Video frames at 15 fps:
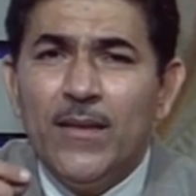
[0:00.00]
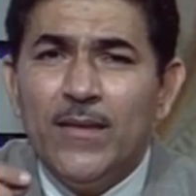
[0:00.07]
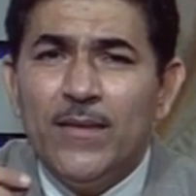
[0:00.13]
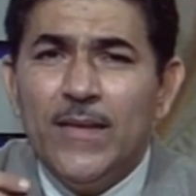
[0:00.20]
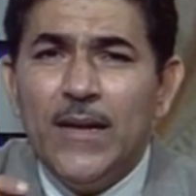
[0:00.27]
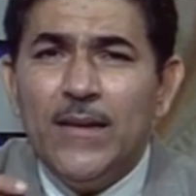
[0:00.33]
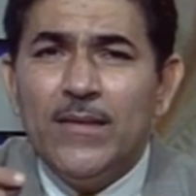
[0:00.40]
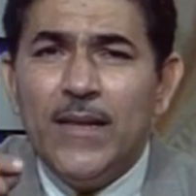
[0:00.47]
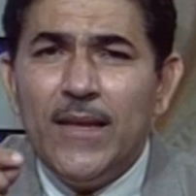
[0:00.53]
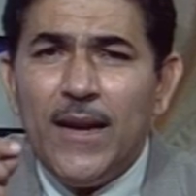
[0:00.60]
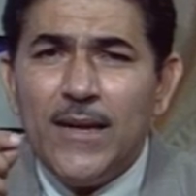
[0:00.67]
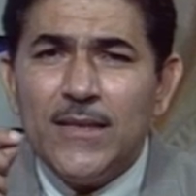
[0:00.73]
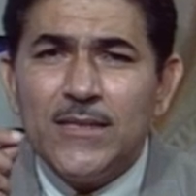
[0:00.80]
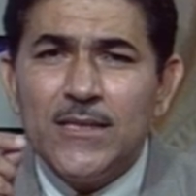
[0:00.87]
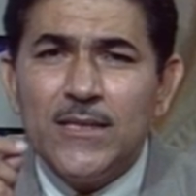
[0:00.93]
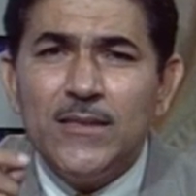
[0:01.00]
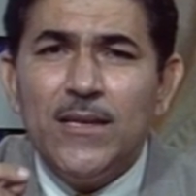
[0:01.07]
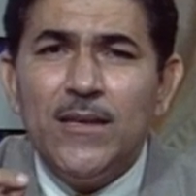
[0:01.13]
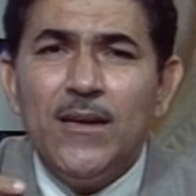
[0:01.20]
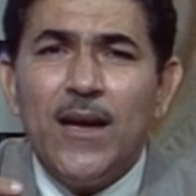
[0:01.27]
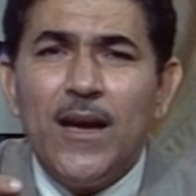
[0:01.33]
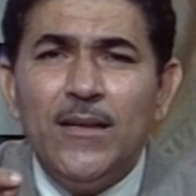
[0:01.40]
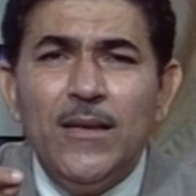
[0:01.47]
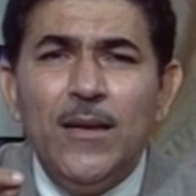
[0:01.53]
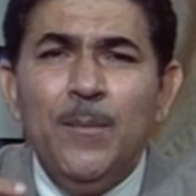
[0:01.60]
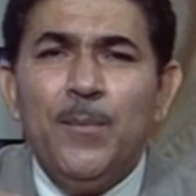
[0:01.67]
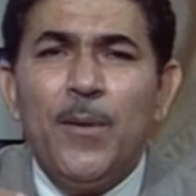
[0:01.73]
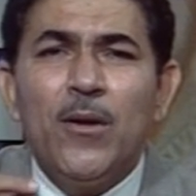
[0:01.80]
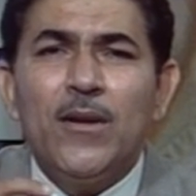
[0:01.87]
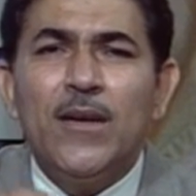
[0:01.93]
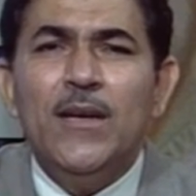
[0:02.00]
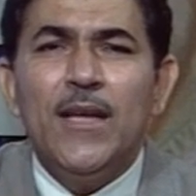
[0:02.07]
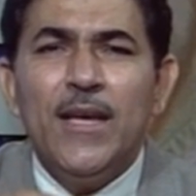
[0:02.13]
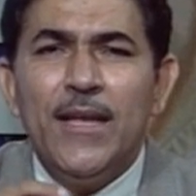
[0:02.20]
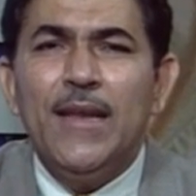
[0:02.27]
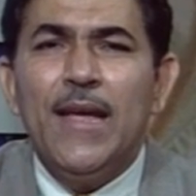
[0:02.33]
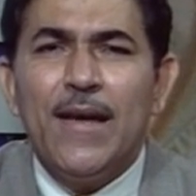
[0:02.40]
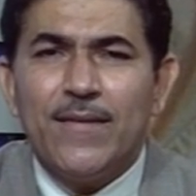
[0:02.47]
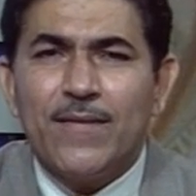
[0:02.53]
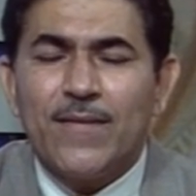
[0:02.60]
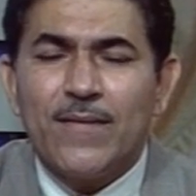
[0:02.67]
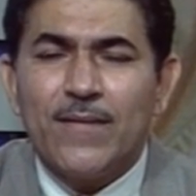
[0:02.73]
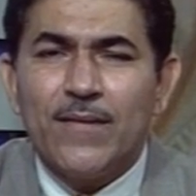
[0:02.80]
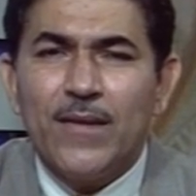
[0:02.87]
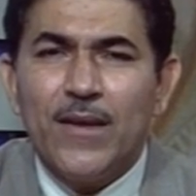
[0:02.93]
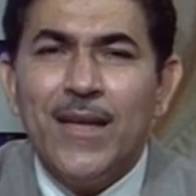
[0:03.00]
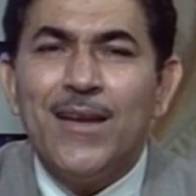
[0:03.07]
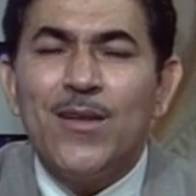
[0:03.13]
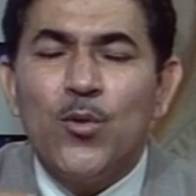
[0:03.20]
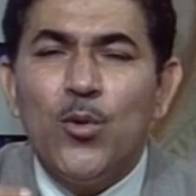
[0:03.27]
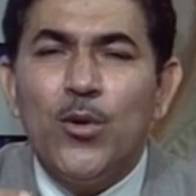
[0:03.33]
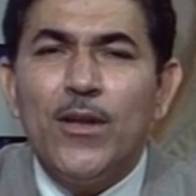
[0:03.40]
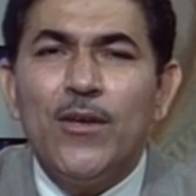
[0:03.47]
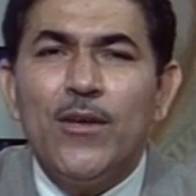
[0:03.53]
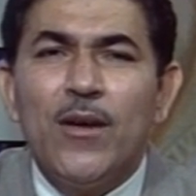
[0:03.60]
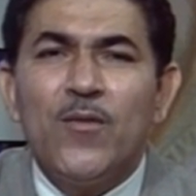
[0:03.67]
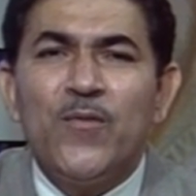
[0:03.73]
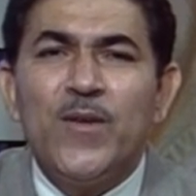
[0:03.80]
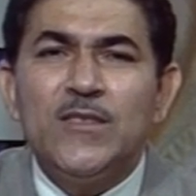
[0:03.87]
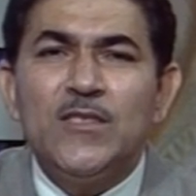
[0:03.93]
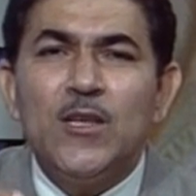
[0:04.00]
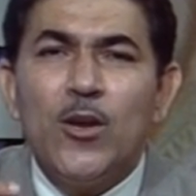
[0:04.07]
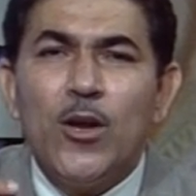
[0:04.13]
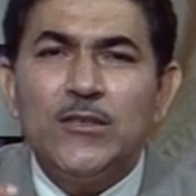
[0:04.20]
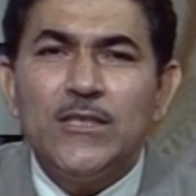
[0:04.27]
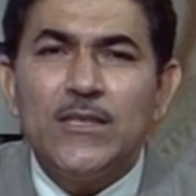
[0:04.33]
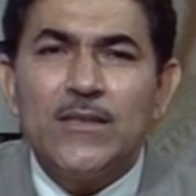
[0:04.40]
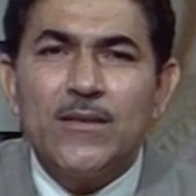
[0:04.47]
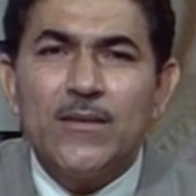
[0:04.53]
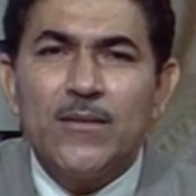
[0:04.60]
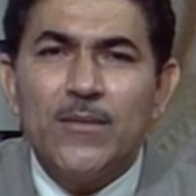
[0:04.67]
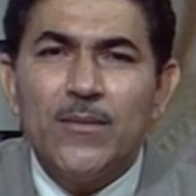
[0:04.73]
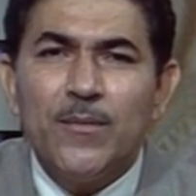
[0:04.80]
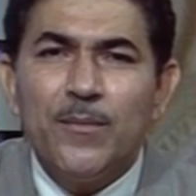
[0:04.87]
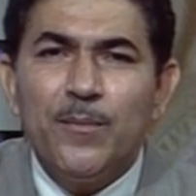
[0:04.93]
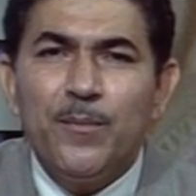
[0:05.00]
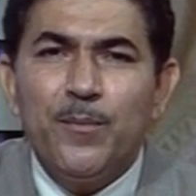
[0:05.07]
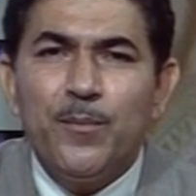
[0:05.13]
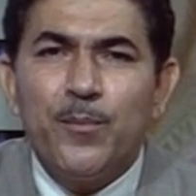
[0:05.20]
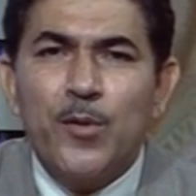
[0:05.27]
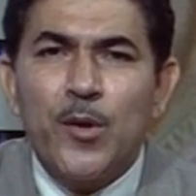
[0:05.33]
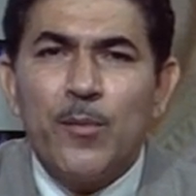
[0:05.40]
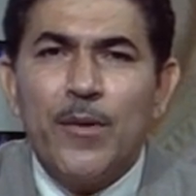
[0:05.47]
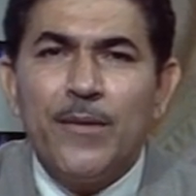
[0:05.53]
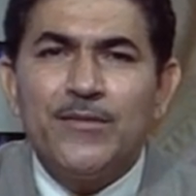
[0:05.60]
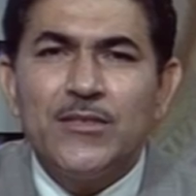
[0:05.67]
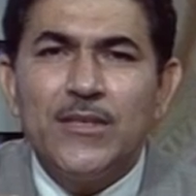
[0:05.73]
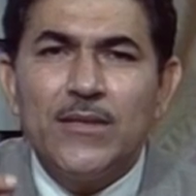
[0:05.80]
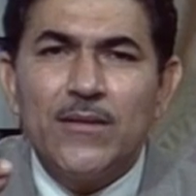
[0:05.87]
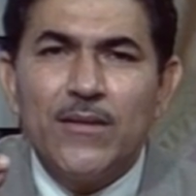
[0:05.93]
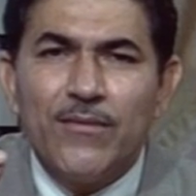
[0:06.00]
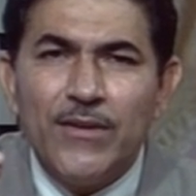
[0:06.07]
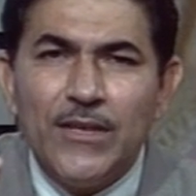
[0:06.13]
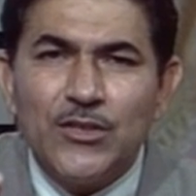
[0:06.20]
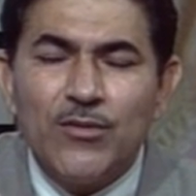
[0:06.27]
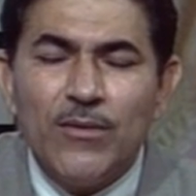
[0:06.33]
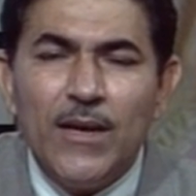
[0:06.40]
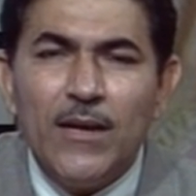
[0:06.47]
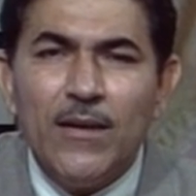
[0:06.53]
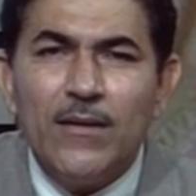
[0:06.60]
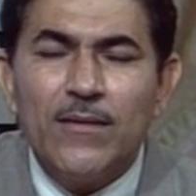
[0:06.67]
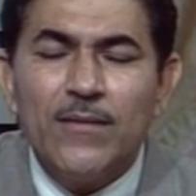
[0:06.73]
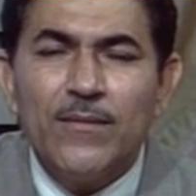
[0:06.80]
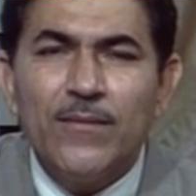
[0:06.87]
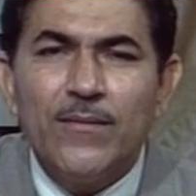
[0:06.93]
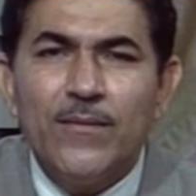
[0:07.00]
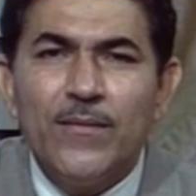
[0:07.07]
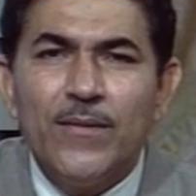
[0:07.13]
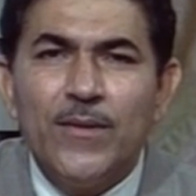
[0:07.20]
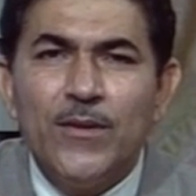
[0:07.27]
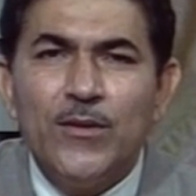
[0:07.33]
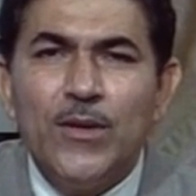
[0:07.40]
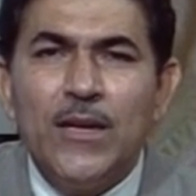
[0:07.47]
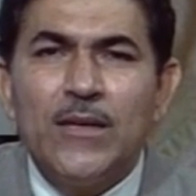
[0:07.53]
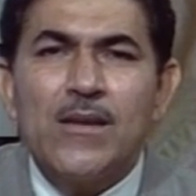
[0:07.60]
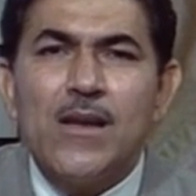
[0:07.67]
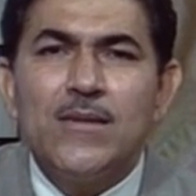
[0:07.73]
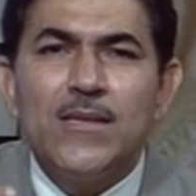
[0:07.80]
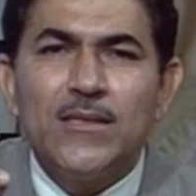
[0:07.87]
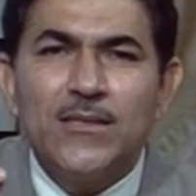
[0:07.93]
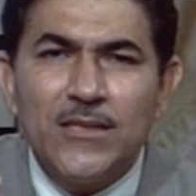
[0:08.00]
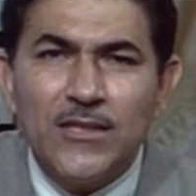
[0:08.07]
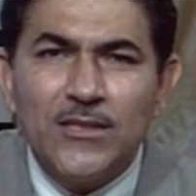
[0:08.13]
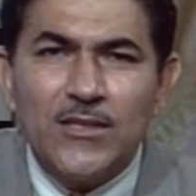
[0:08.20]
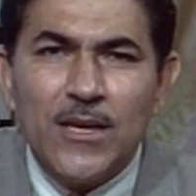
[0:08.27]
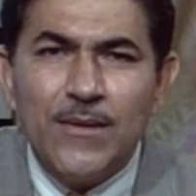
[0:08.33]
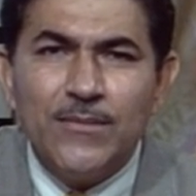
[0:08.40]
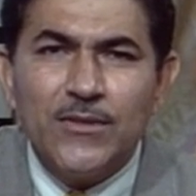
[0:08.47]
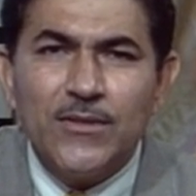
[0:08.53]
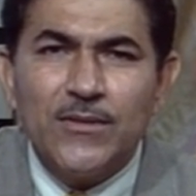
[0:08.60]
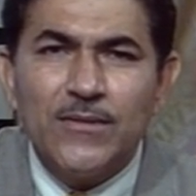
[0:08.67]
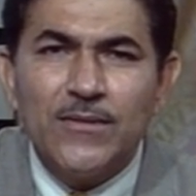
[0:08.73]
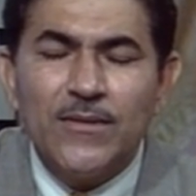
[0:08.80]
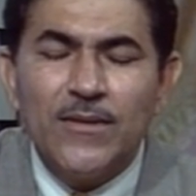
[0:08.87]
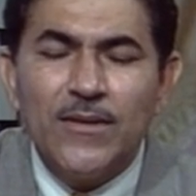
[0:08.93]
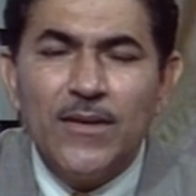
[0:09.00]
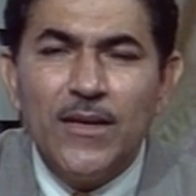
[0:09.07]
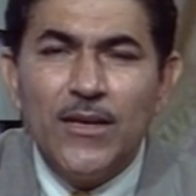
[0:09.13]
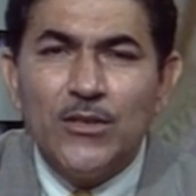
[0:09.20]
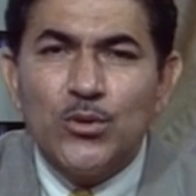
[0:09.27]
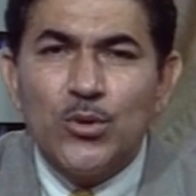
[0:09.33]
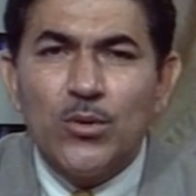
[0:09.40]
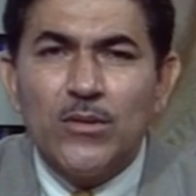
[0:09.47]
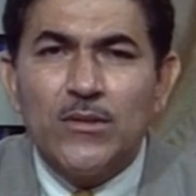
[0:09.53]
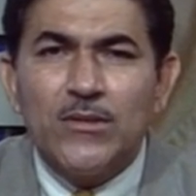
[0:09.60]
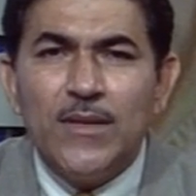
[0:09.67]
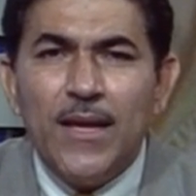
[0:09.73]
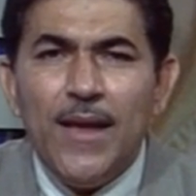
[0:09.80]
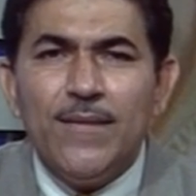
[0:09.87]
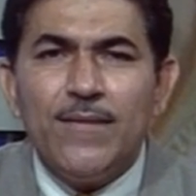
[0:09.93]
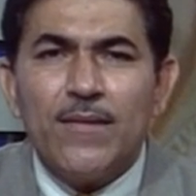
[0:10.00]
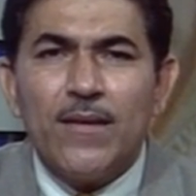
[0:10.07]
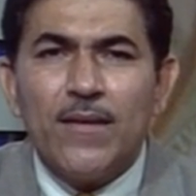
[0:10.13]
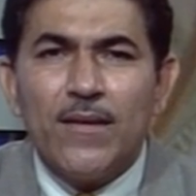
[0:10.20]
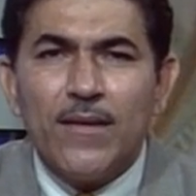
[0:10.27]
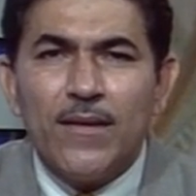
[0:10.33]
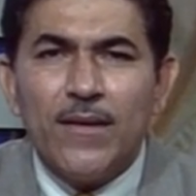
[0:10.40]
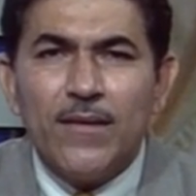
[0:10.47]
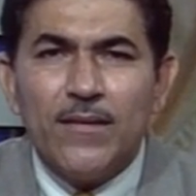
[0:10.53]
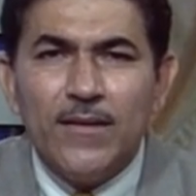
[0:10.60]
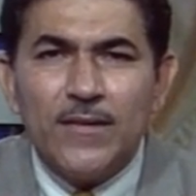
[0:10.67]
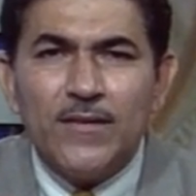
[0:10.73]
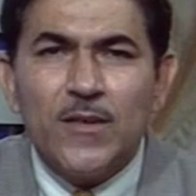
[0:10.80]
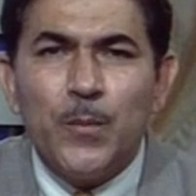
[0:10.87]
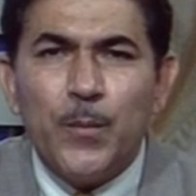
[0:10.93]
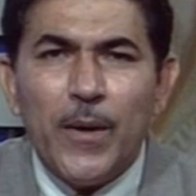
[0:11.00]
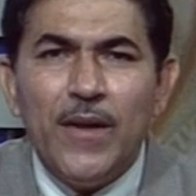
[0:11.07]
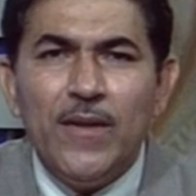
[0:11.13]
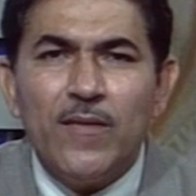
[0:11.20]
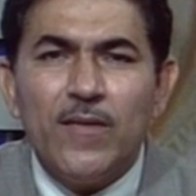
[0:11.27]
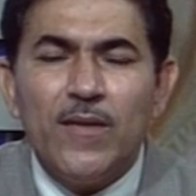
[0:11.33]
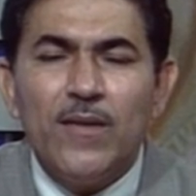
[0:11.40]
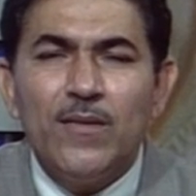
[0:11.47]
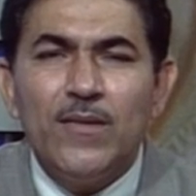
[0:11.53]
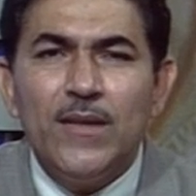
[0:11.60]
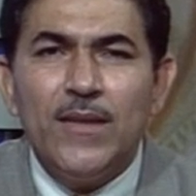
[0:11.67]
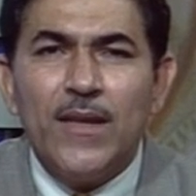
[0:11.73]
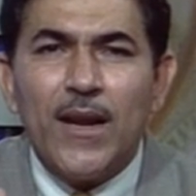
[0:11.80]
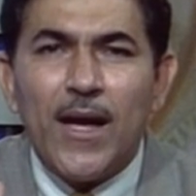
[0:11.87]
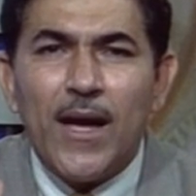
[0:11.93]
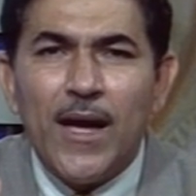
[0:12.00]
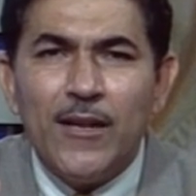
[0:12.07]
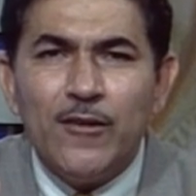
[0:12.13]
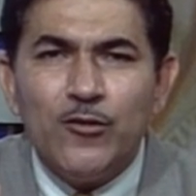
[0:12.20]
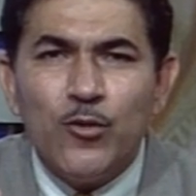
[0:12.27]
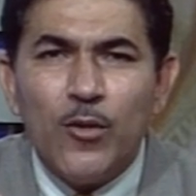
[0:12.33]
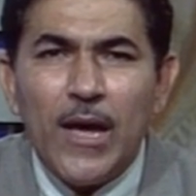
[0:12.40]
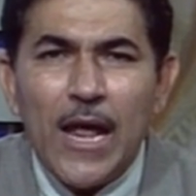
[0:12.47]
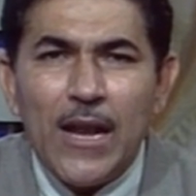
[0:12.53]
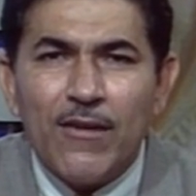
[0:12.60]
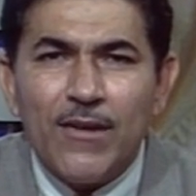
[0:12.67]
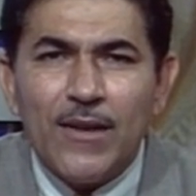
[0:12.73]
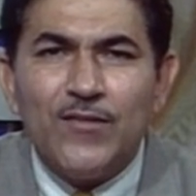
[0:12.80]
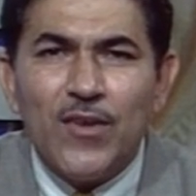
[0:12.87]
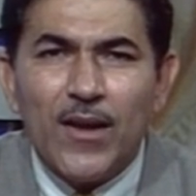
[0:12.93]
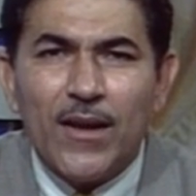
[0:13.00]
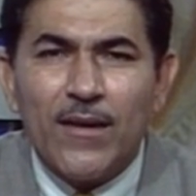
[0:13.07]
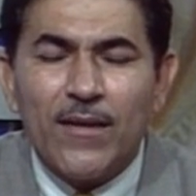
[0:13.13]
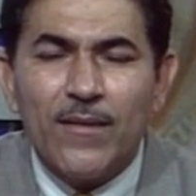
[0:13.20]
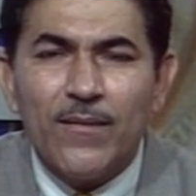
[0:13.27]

that there are certain other important areas including your fuzzy logic, probabilistic reasoning, intelligent systems. So these disciplines, these are also enriching